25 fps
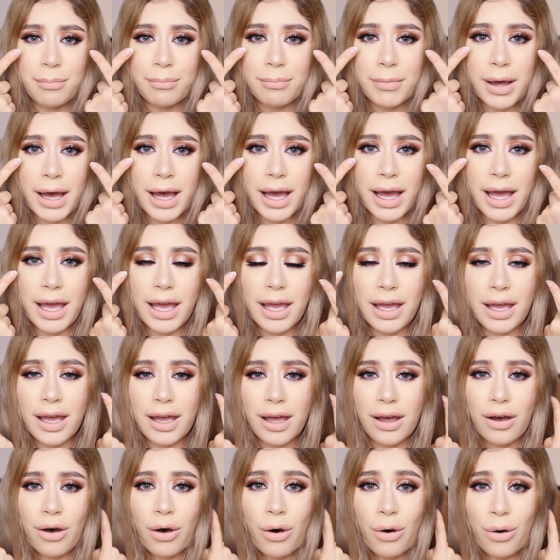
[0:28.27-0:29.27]

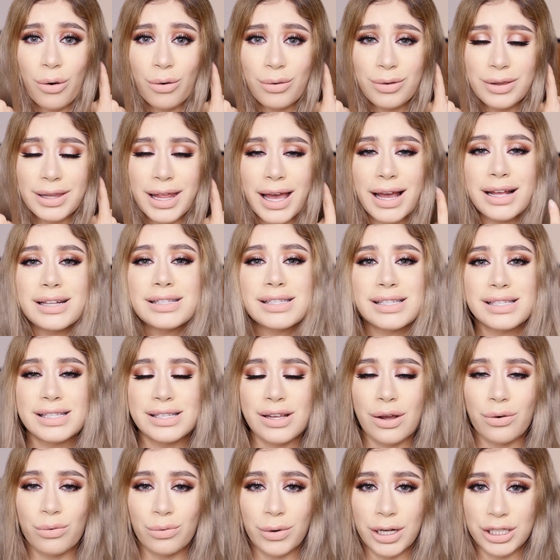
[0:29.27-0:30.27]
my
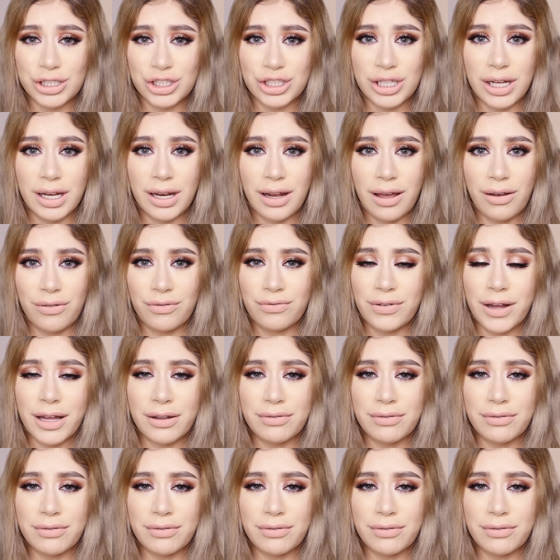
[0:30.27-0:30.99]
Olens Russian